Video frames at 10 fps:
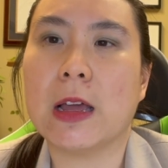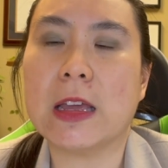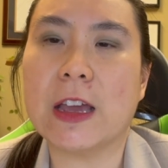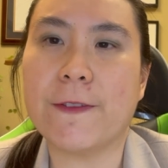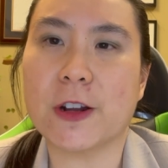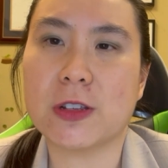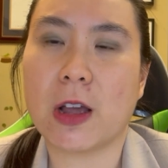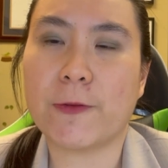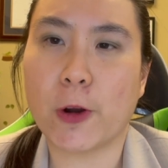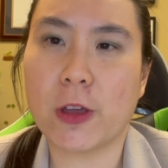If there's
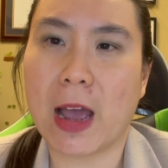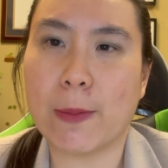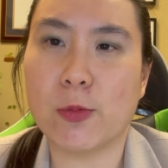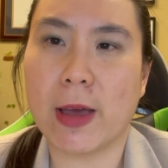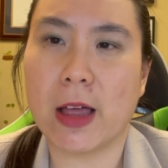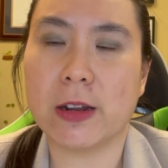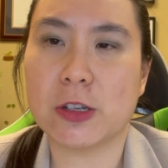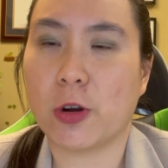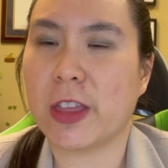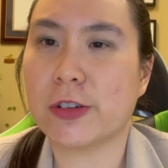further abnormalities
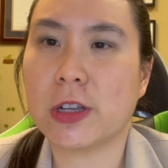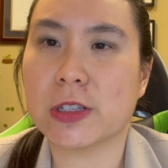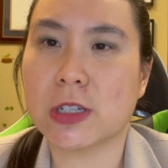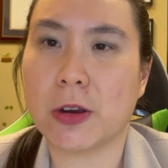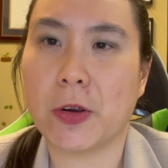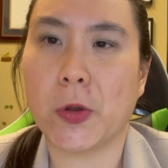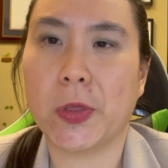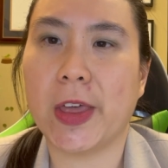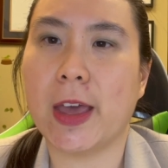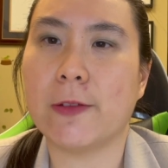or there's concern,
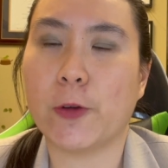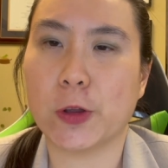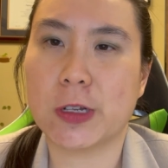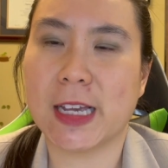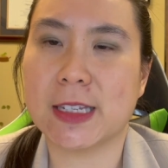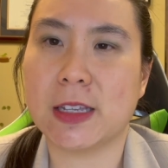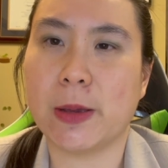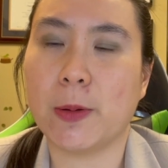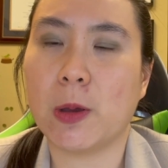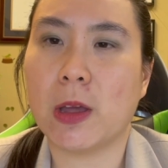then further
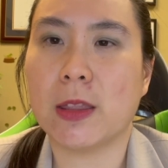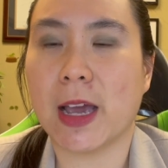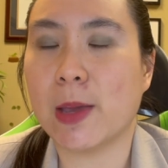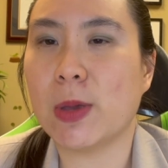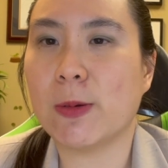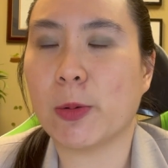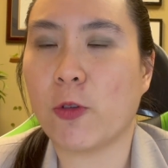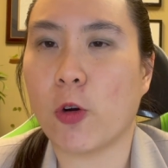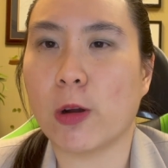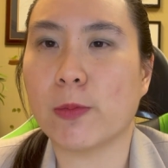testing that can be
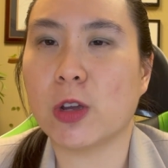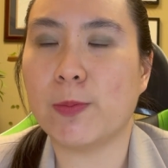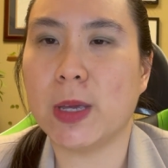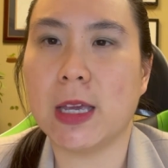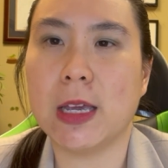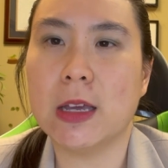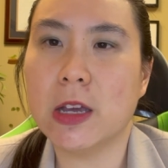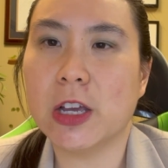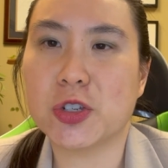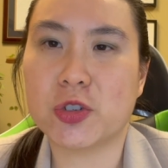performed could be
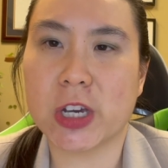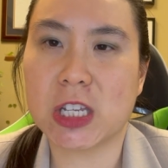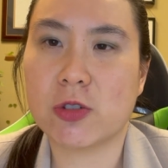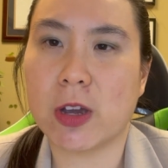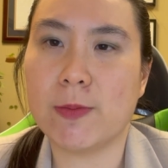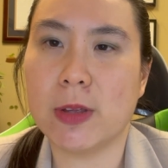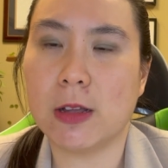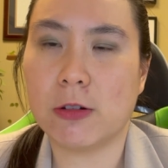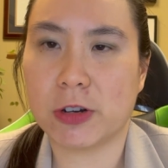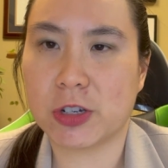a stress treadmill
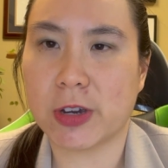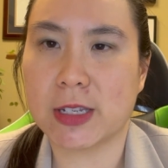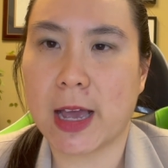or a stress